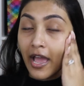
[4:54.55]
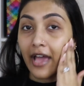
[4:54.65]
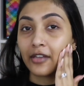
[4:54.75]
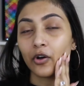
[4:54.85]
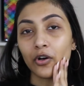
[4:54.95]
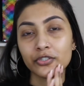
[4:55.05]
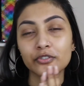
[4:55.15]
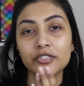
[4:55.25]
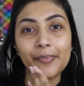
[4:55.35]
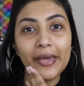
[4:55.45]
and
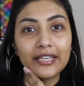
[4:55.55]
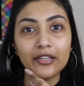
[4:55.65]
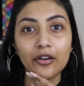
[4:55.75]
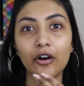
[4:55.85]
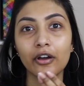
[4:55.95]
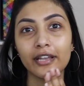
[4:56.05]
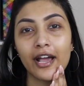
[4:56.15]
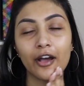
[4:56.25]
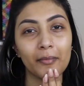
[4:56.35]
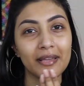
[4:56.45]
also depending on
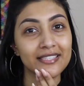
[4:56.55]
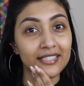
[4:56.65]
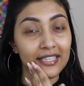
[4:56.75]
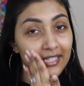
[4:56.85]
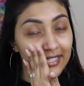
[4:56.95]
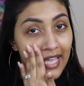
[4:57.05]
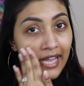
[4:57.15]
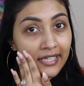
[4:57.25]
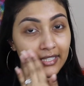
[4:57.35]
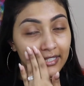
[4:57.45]
how my skin is
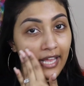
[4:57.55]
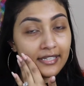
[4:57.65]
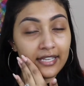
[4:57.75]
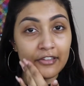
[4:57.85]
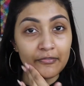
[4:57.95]
acting that day.